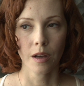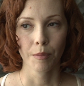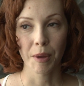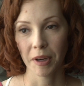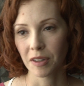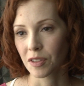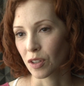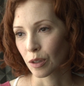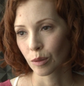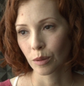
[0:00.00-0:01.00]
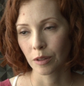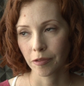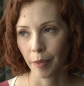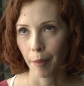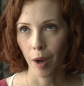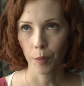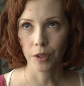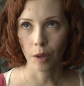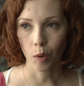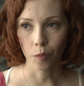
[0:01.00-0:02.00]
My parents knew if my mom would
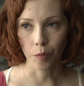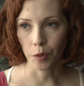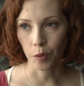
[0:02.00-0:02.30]
come home from the